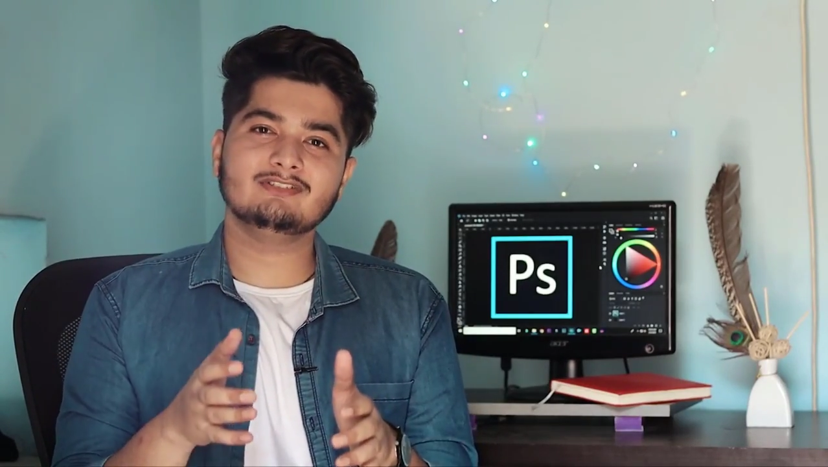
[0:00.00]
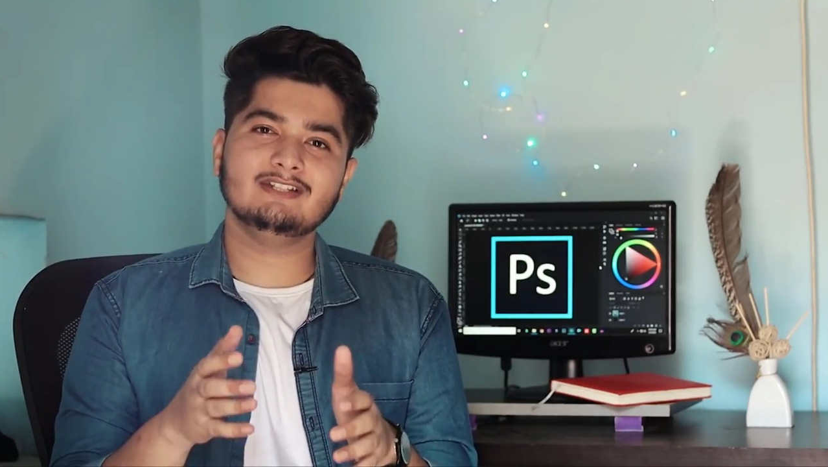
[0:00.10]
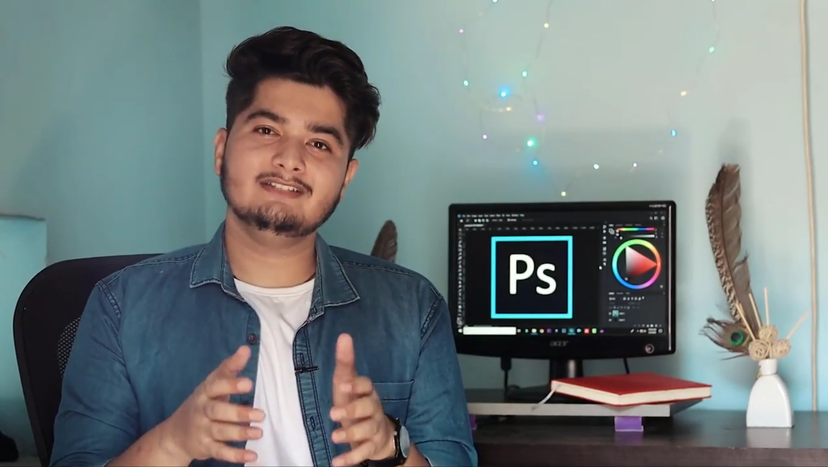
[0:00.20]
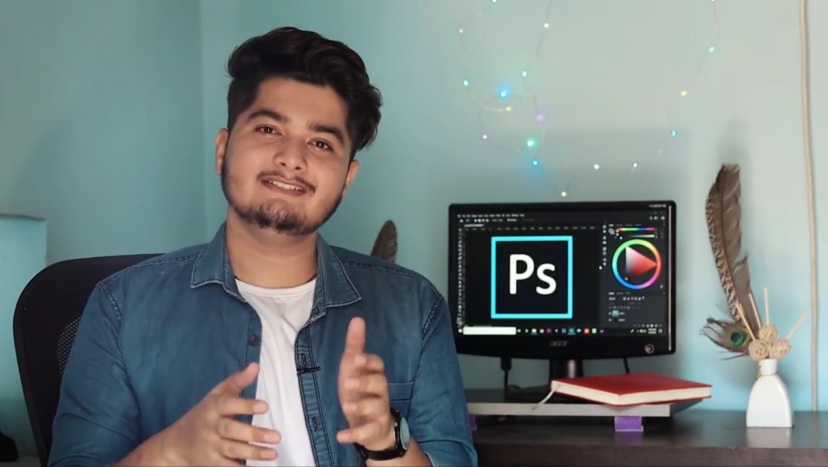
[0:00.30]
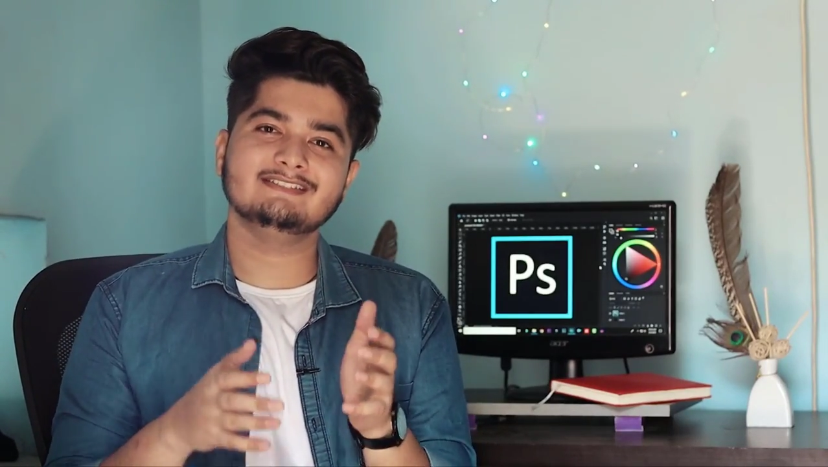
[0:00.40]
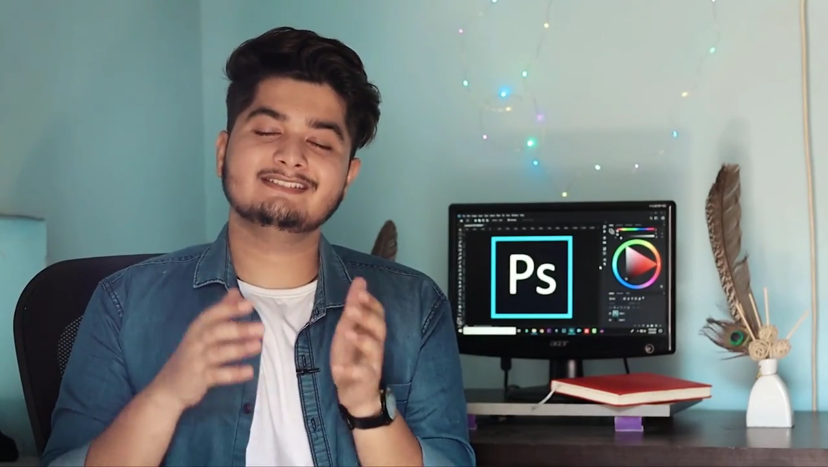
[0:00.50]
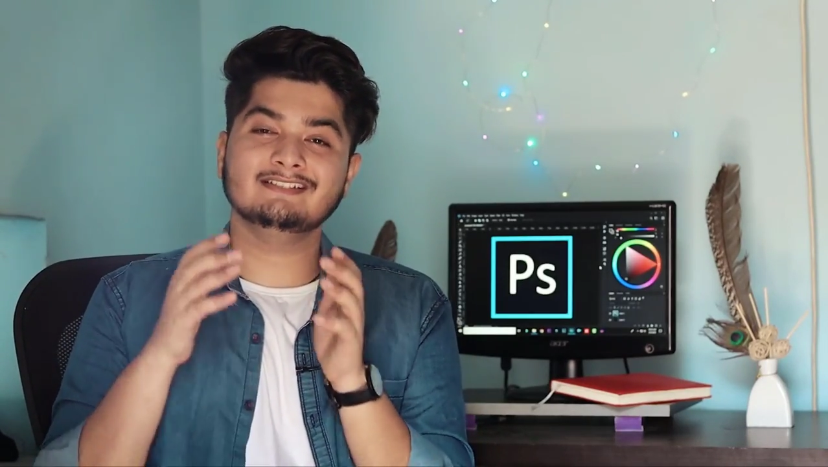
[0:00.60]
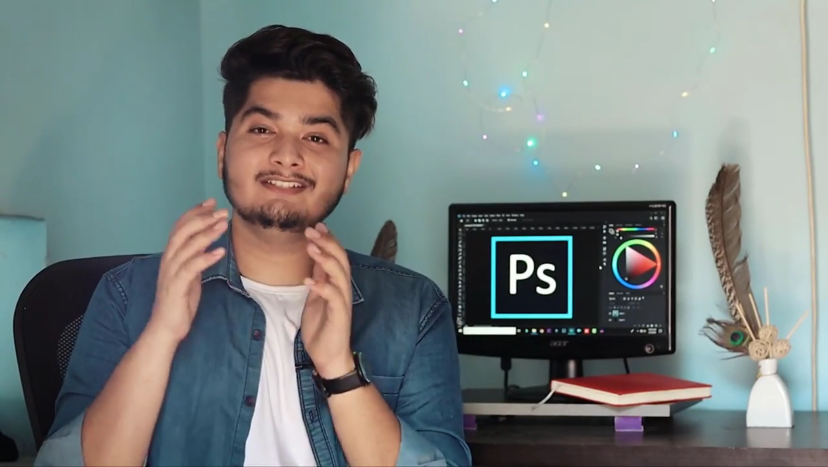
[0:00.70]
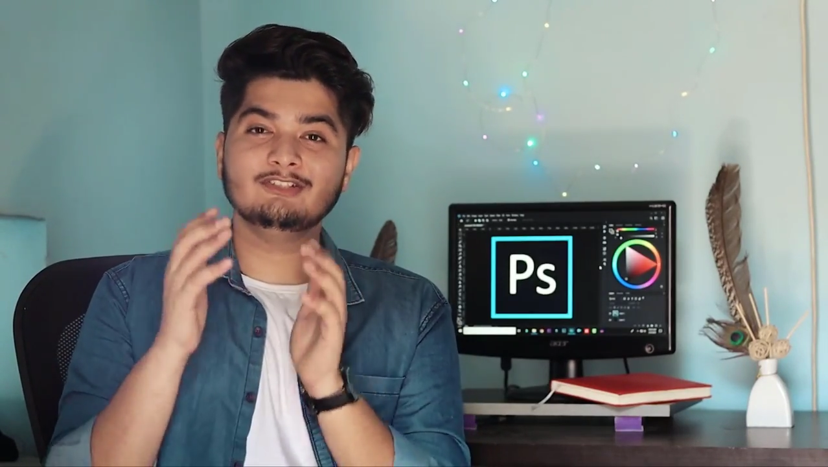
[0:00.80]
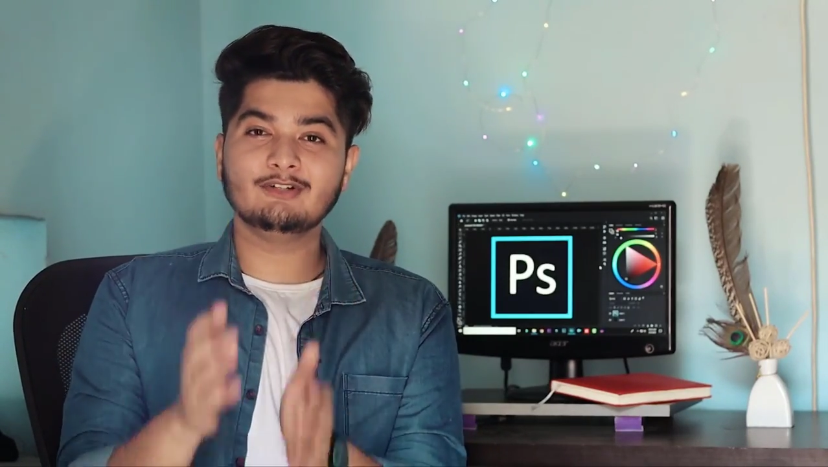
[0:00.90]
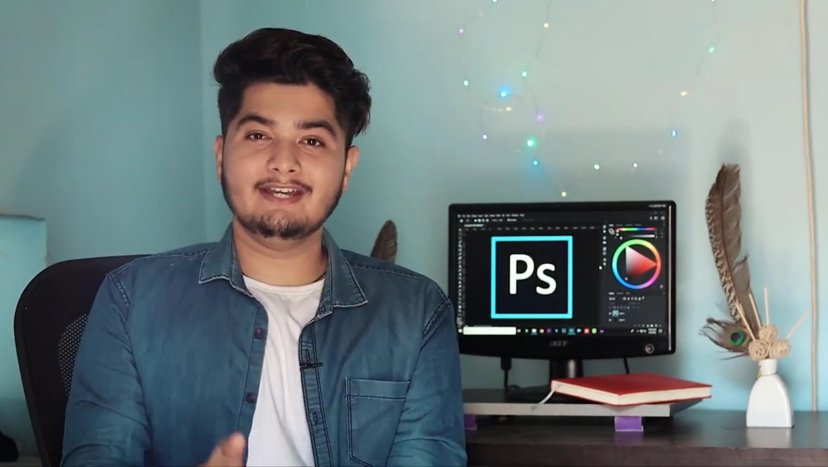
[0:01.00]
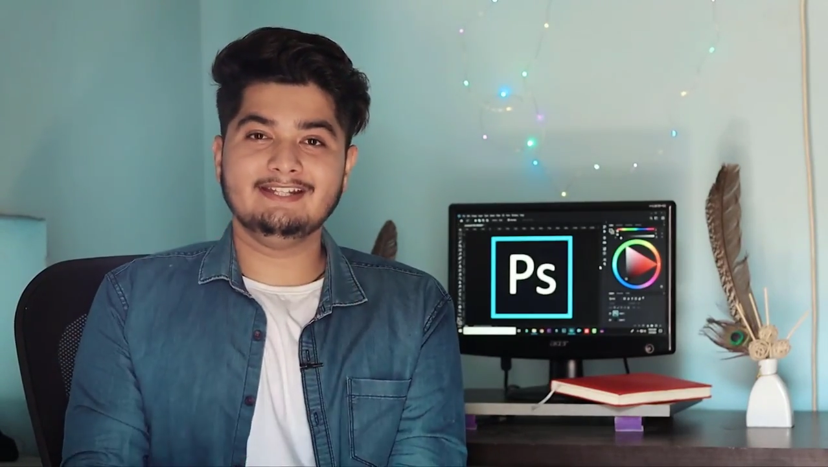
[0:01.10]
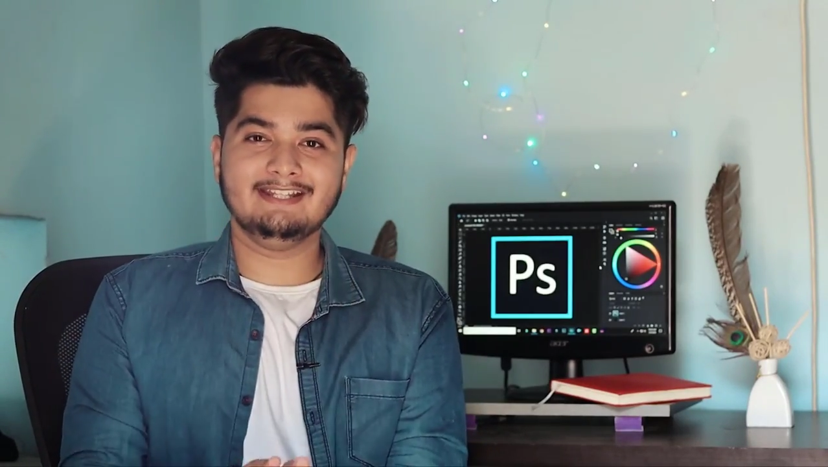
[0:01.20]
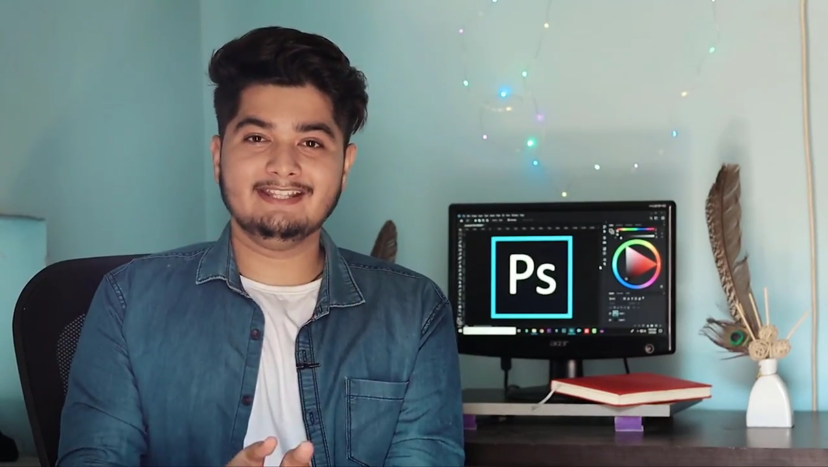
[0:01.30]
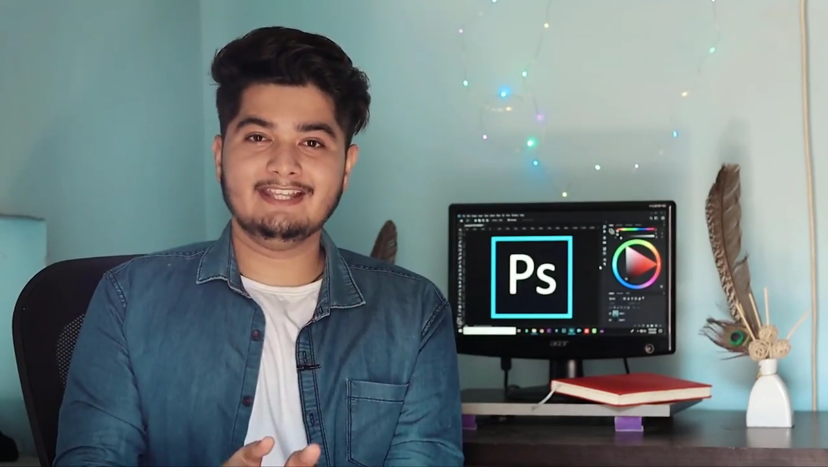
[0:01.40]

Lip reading: and just turn your editing